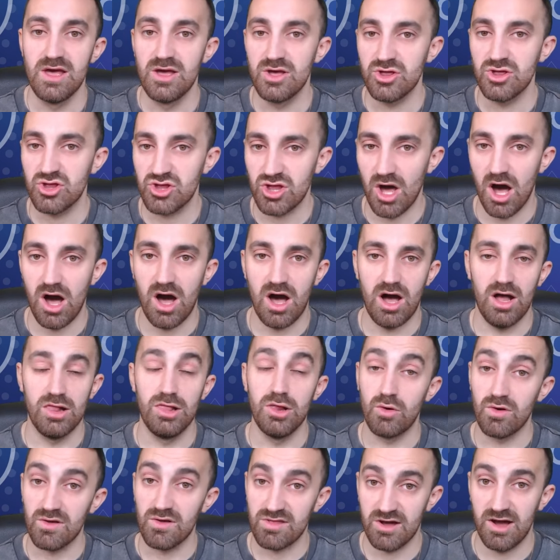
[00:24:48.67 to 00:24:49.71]
Shah
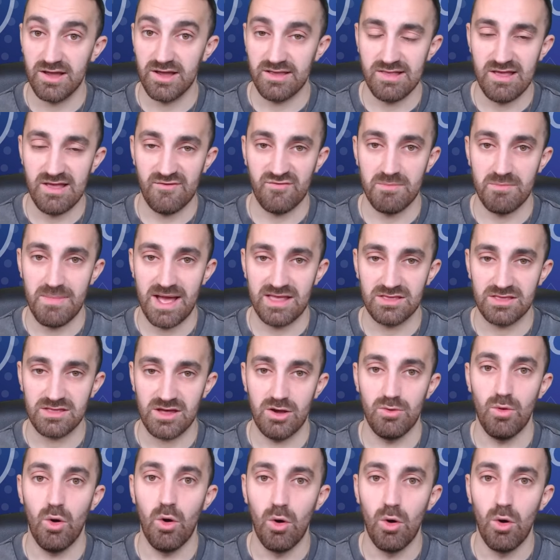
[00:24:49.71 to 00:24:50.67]
alongside a Livramento